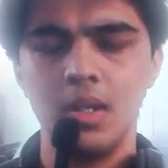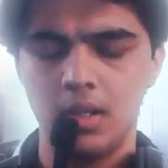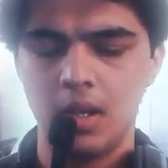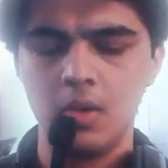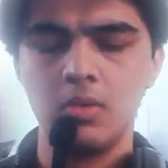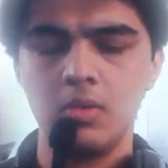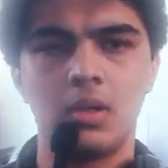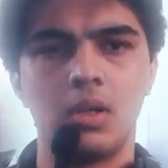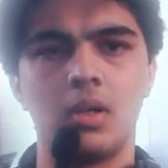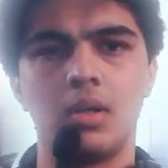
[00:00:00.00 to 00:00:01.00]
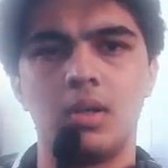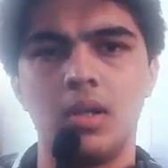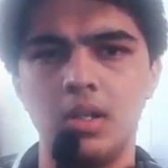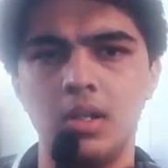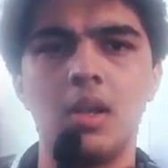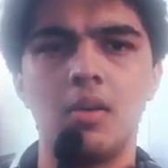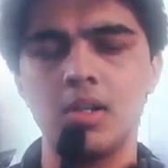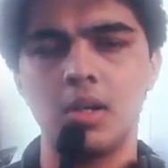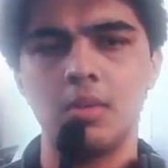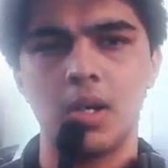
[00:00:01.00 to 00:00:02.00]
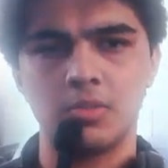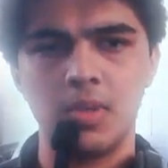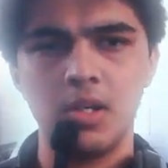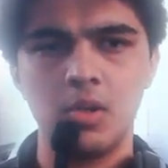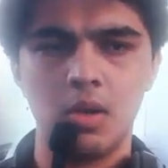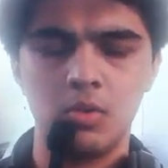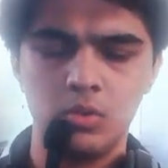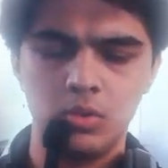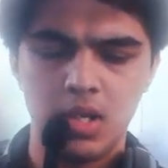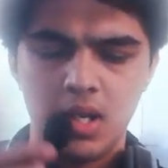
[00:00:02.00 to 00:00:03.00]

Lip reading: Now in inventory management, you have to